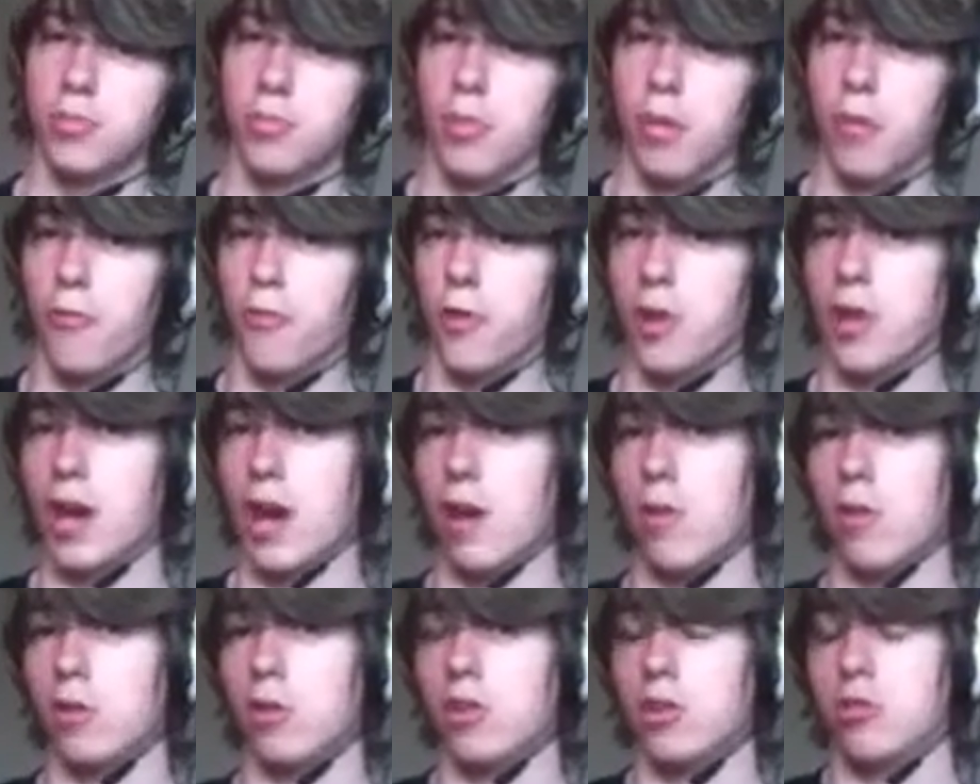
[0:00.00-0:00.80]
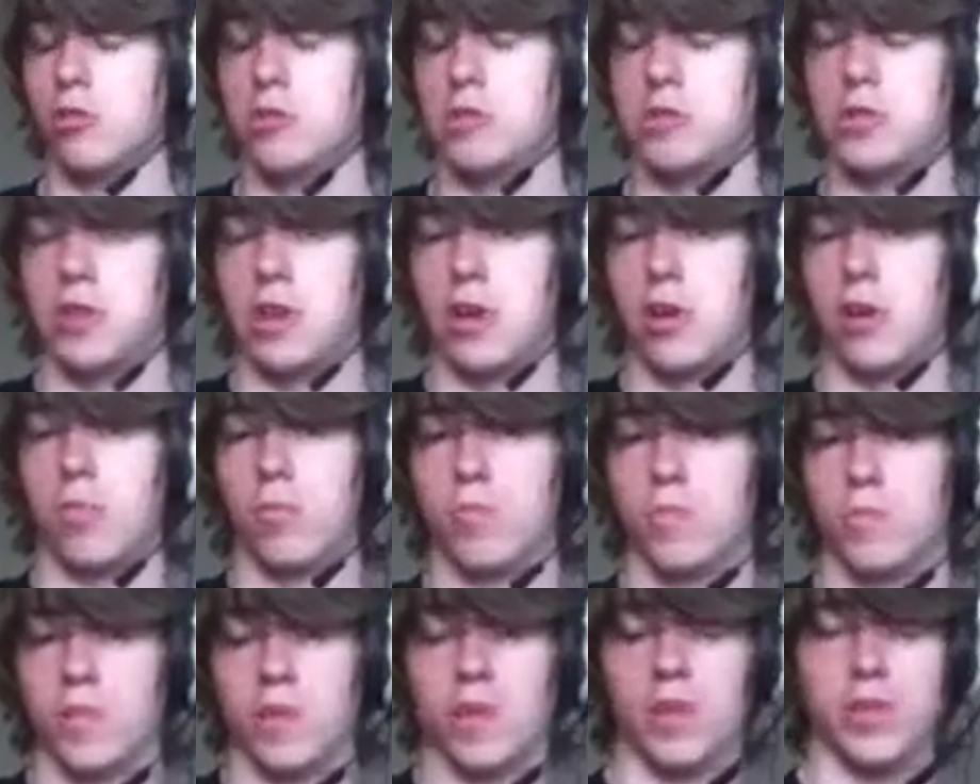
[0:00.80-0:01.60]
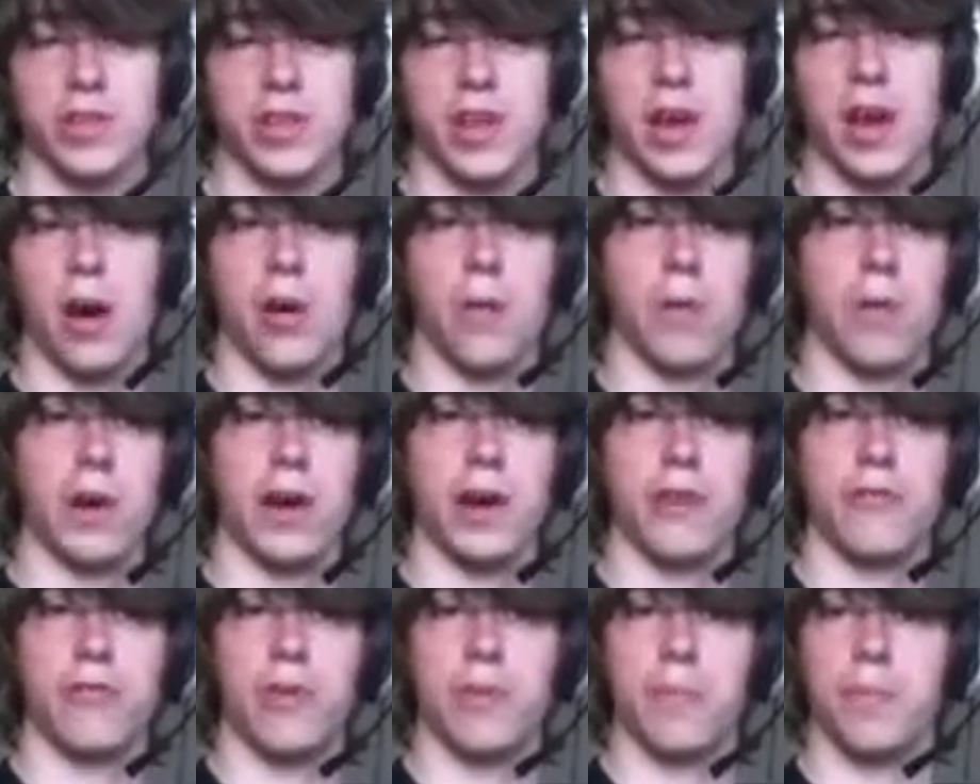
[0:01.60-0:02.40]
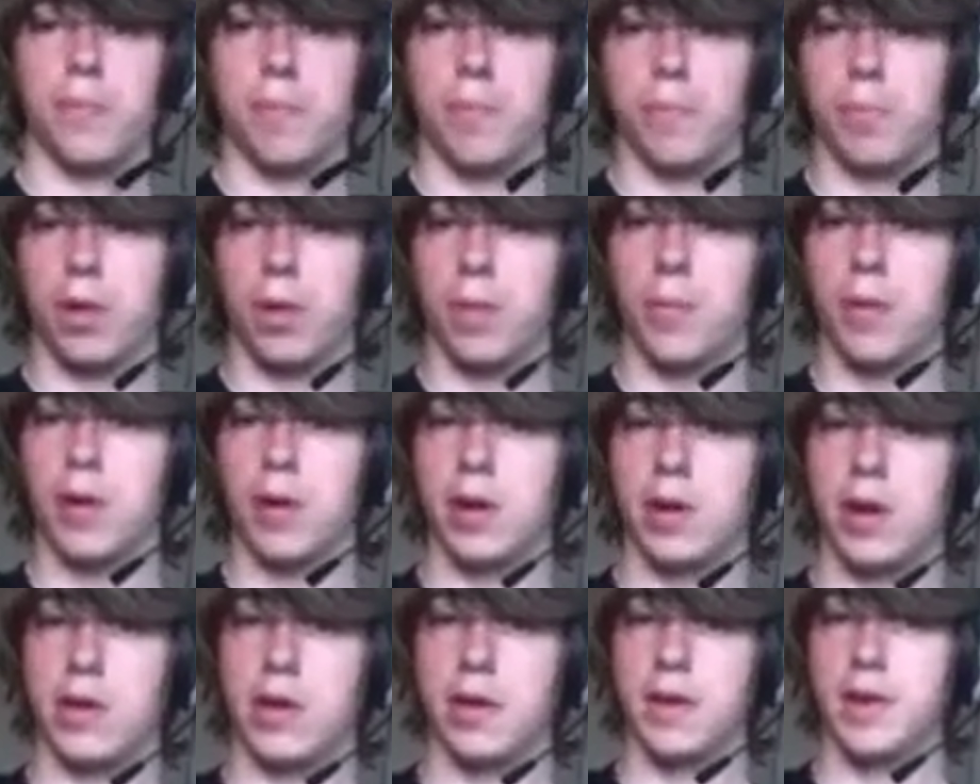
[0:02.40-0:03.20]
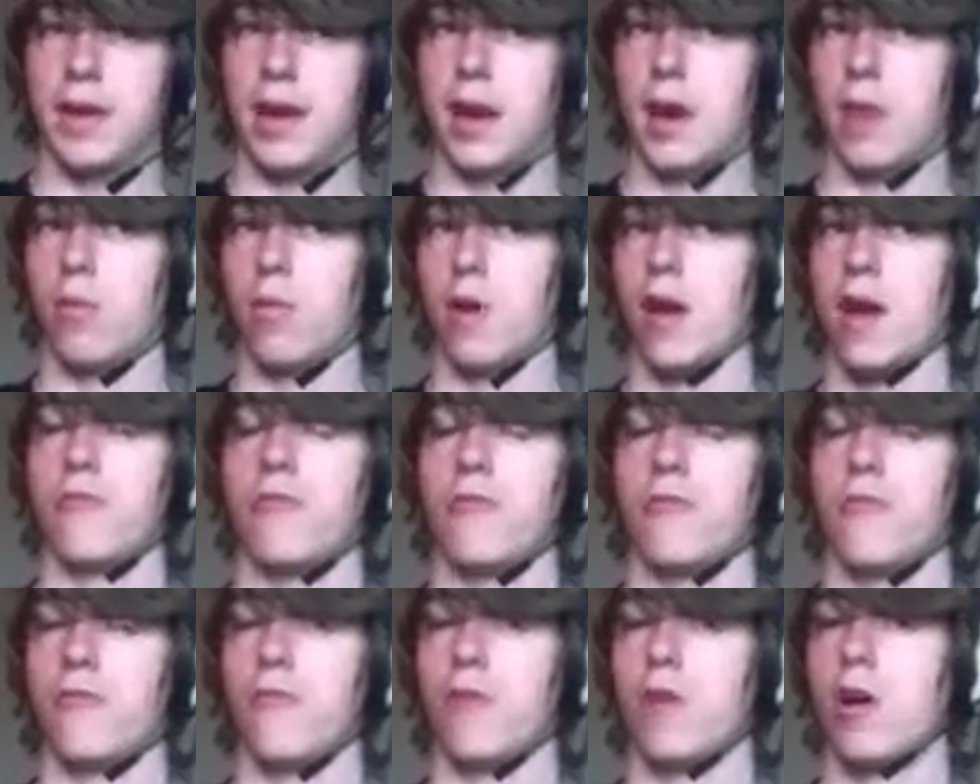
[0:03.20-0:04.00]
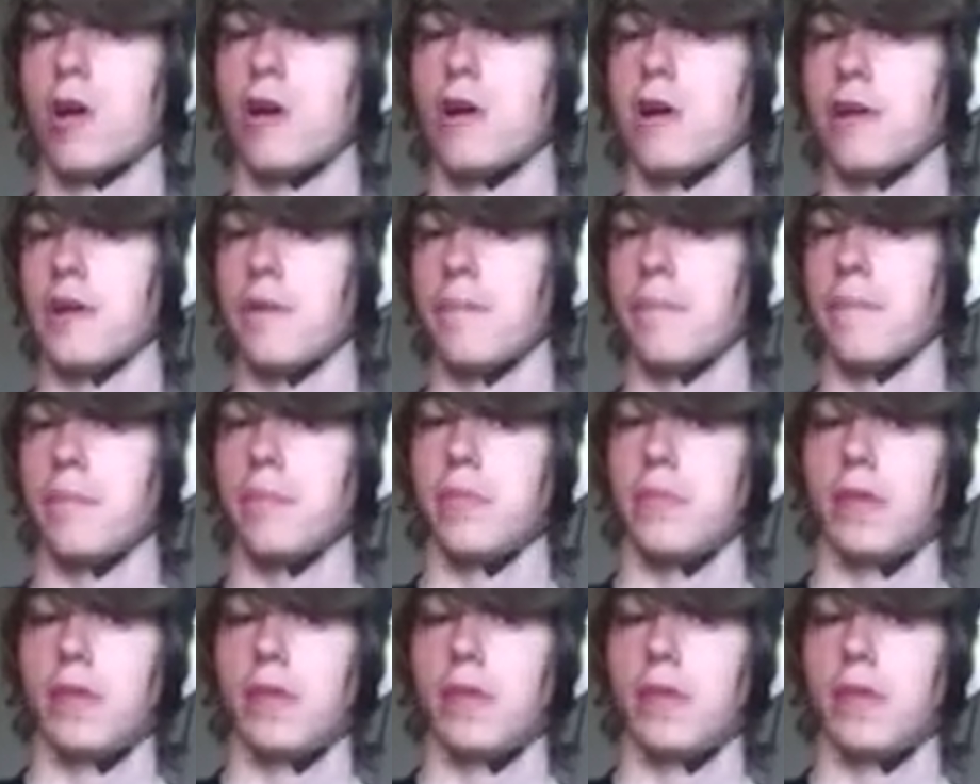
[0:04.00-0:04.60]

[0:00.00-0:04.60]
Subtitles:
Small Thing Out on YouTube show will be now every Friday,